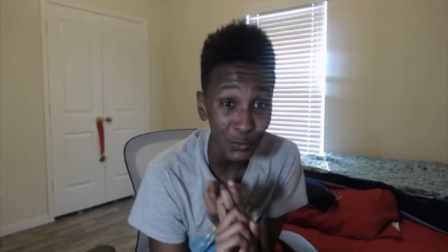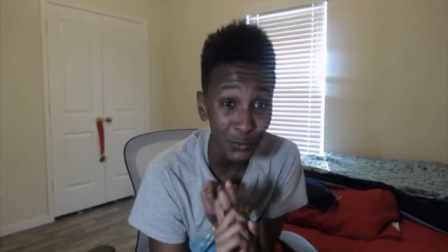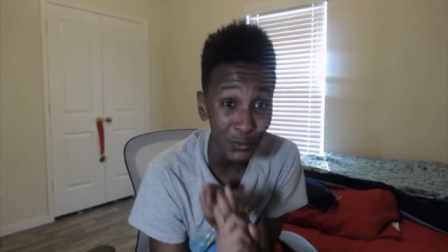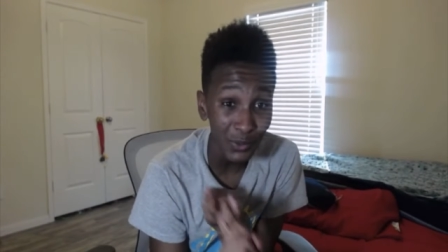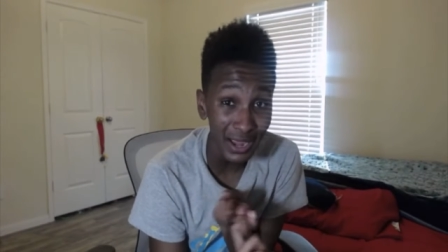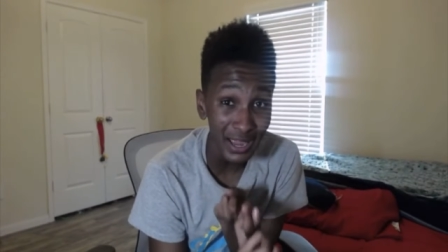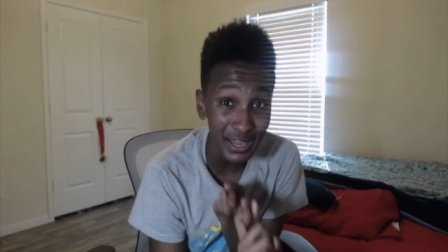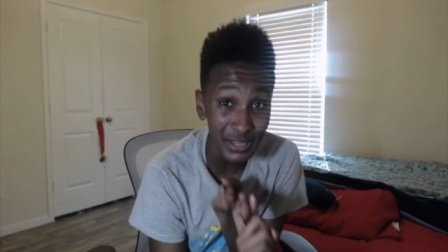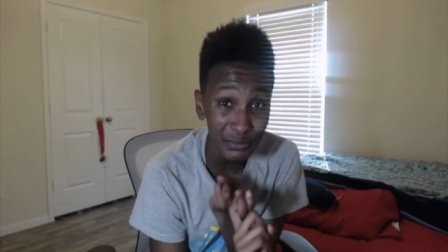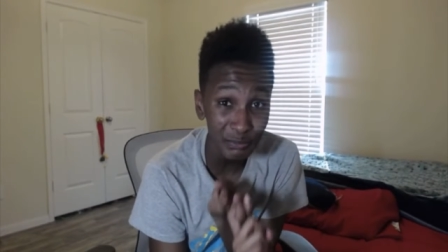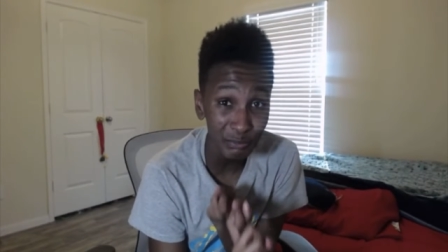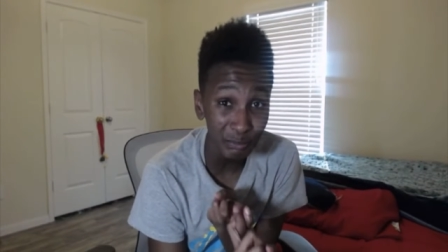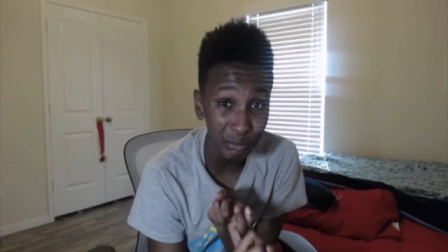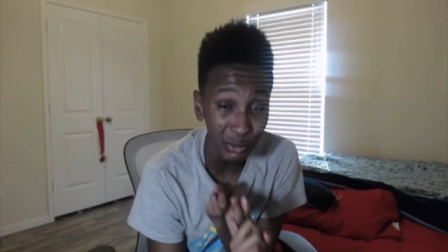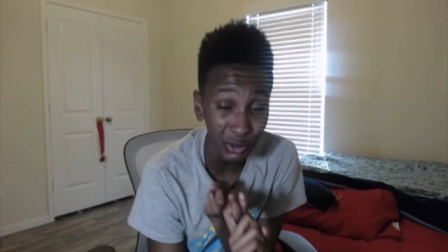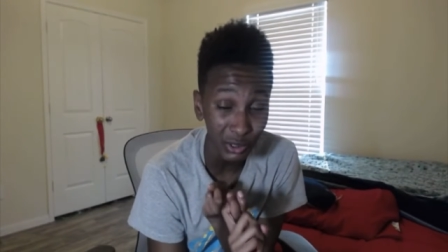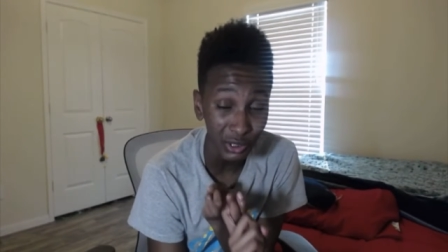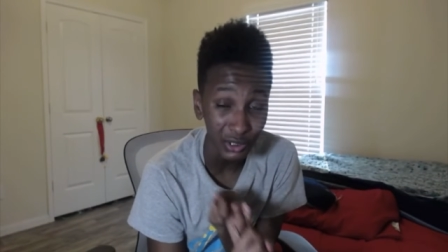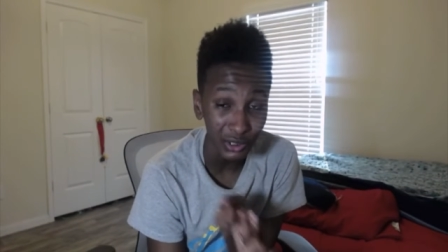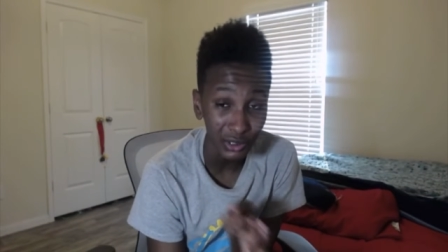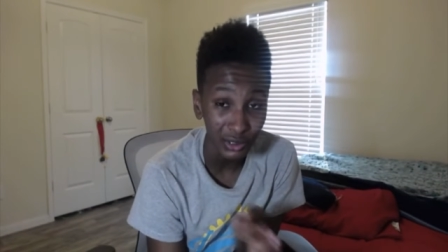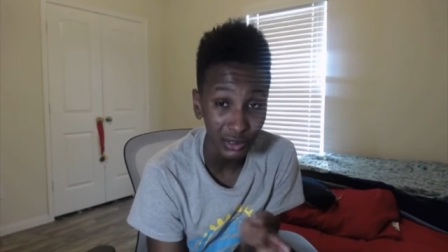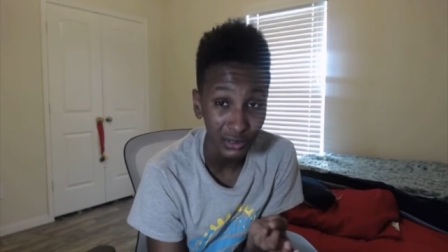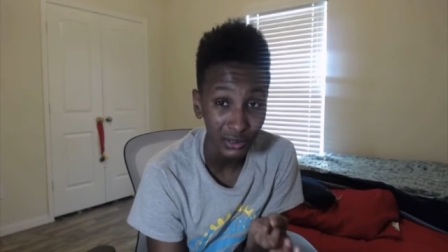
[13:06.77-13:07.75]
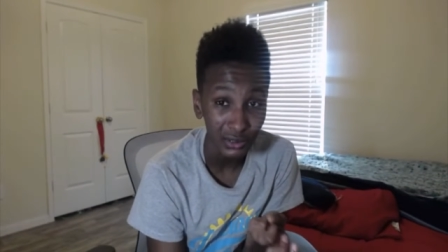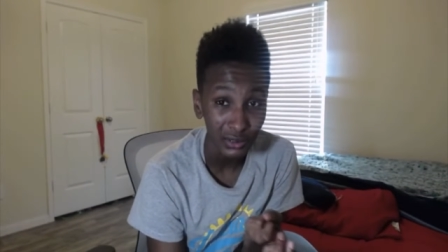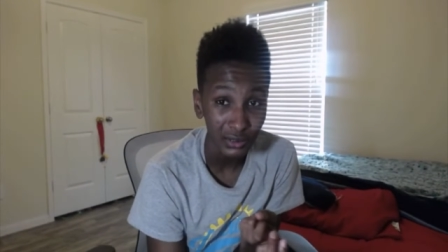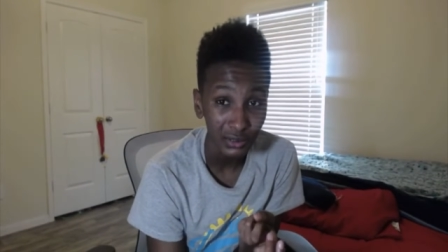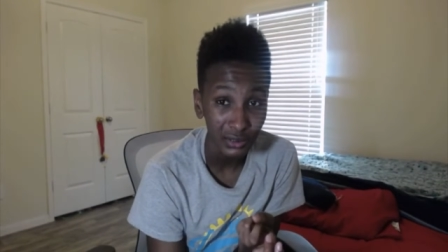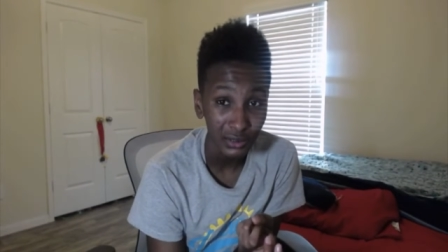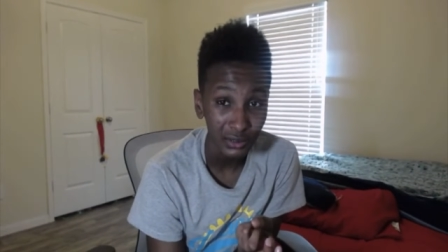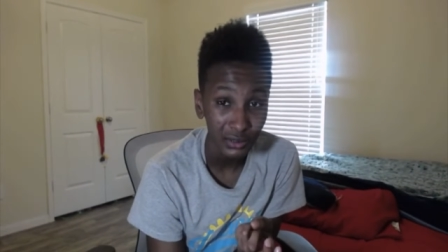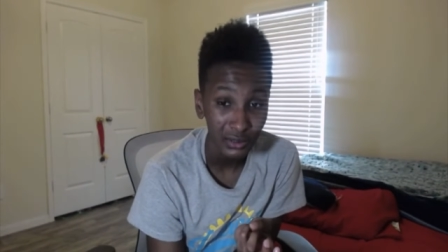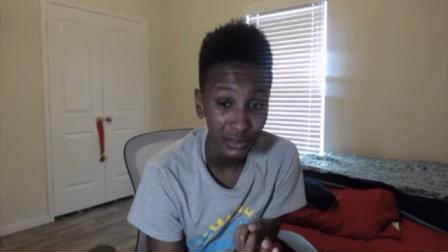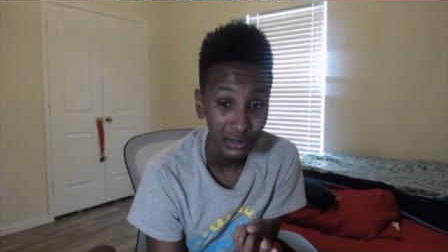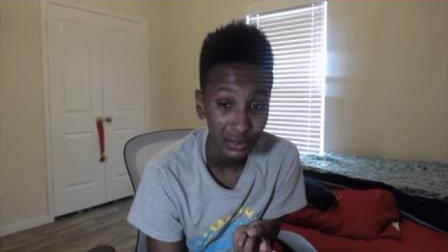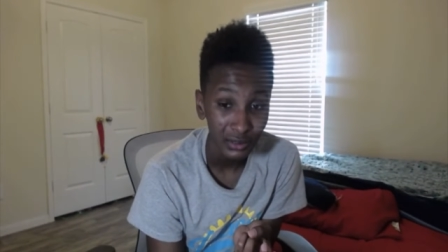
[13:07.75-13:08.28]
Westbrook.
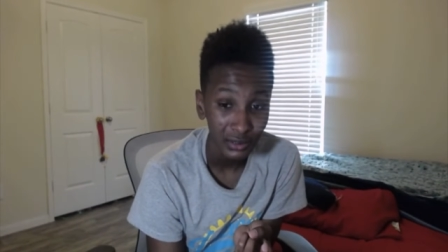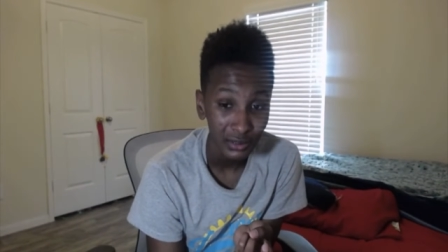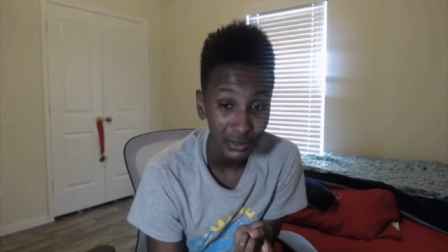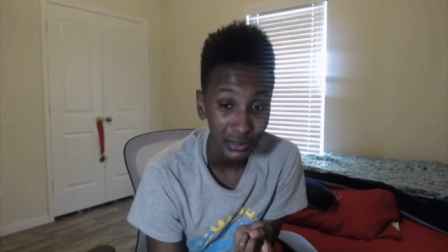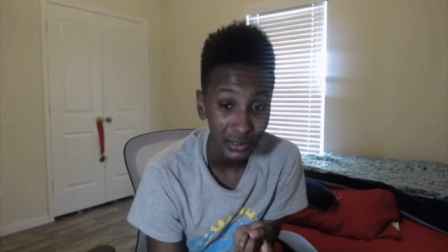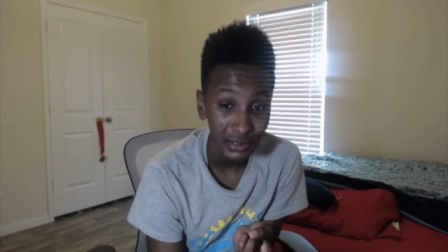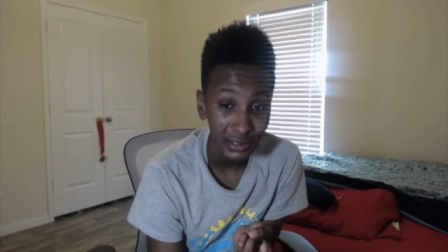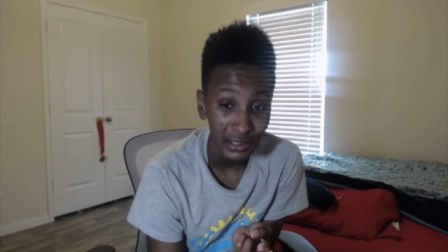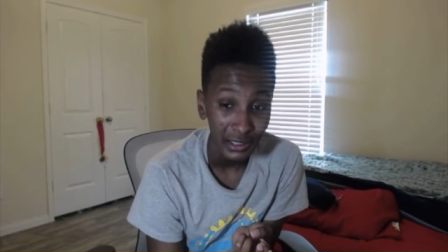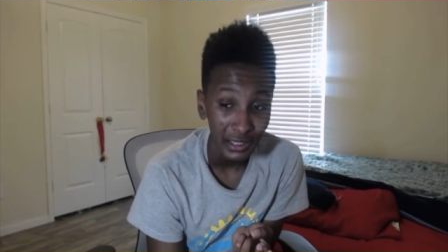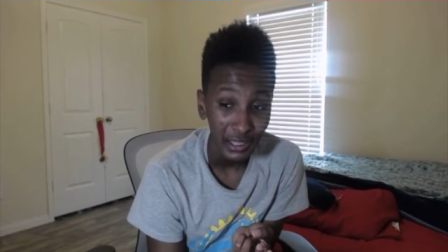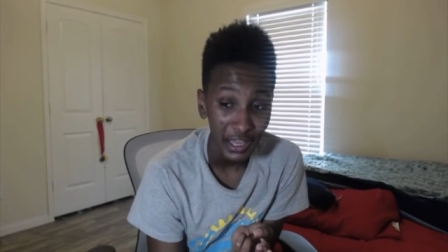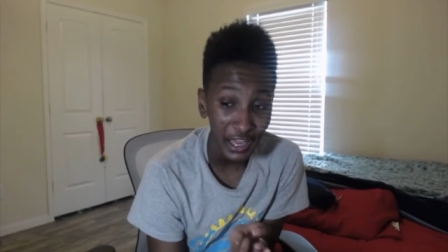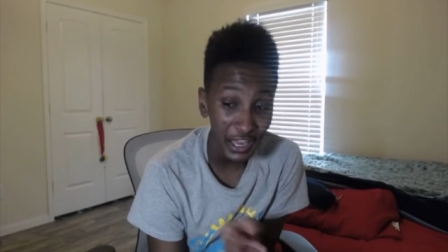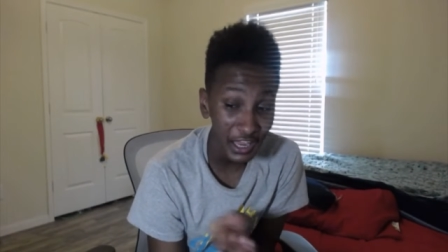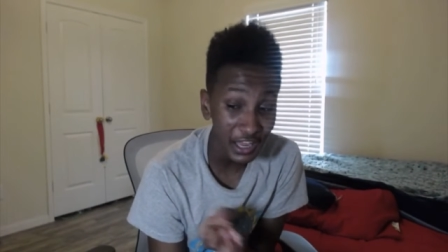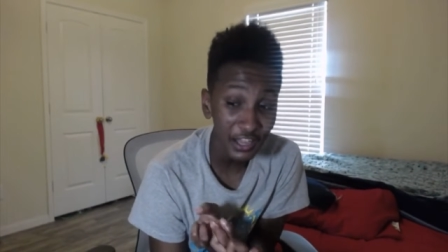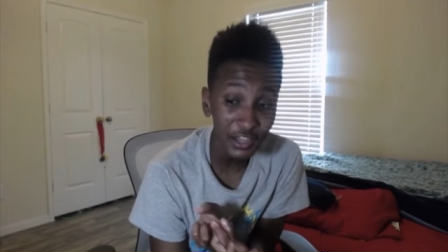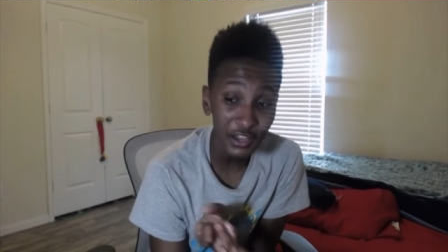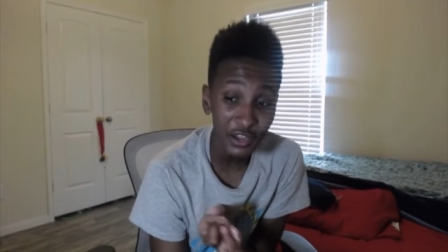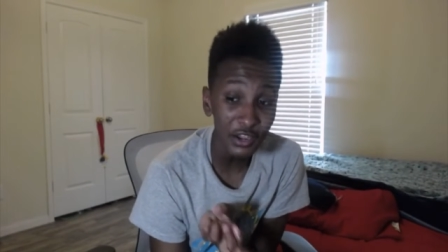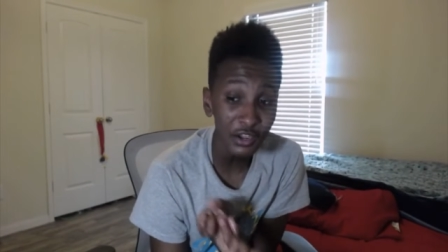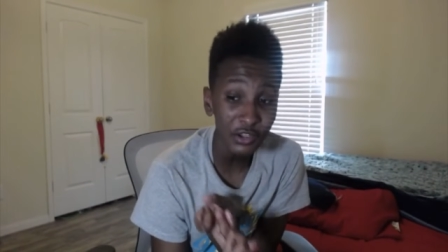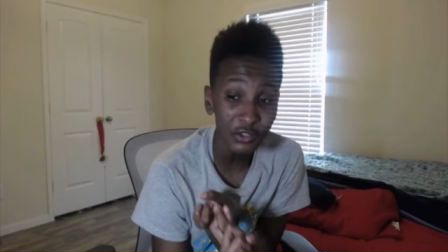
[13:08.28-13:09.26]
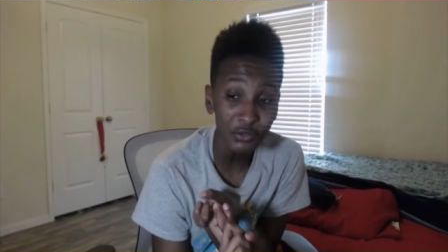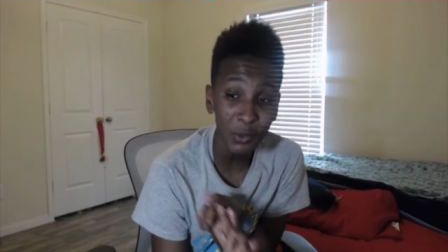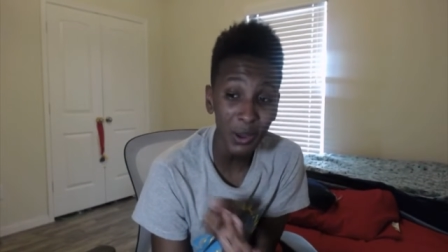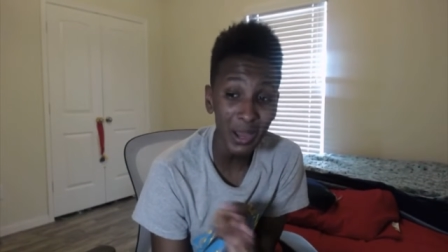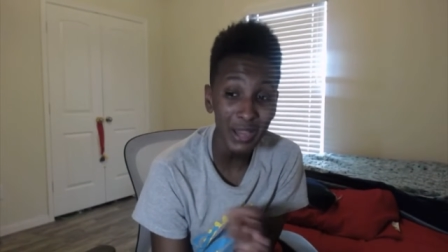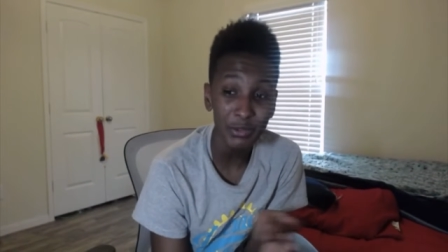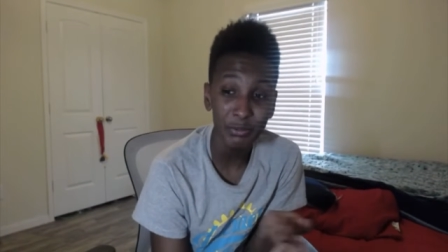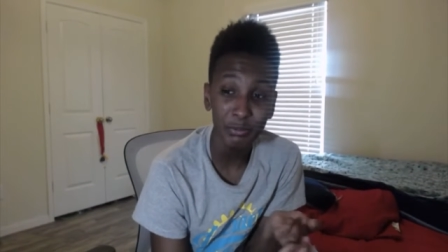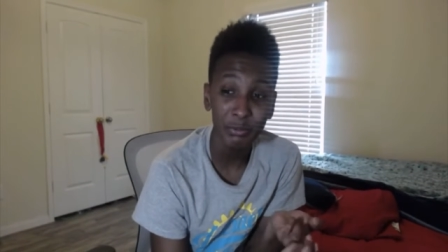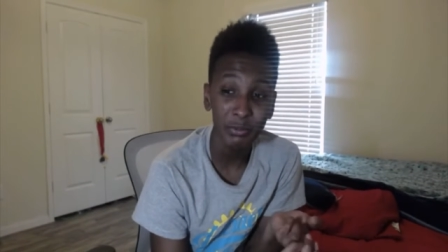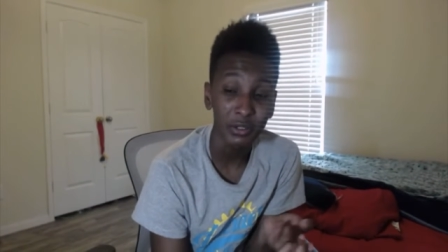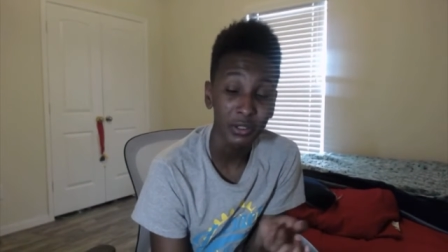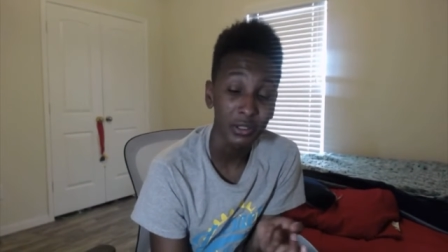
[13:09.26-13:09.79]
He cooked
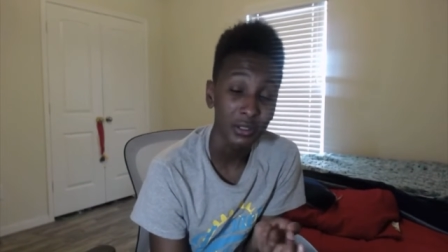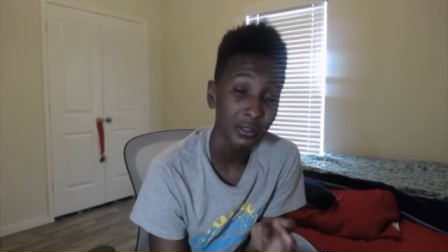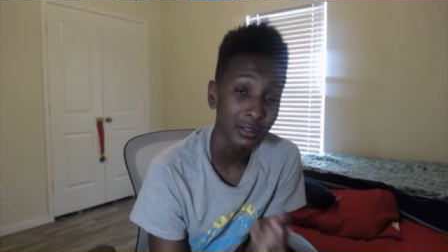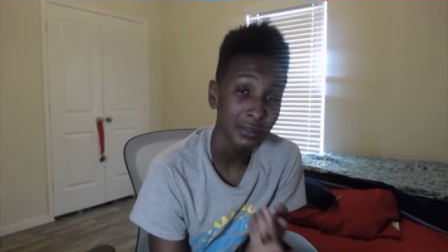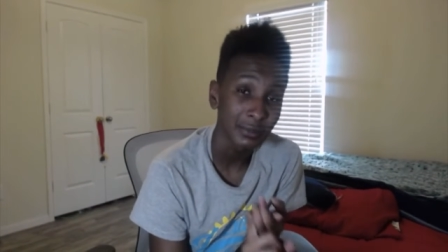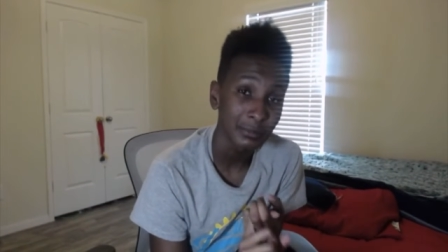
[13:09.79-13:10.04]
Westbrook.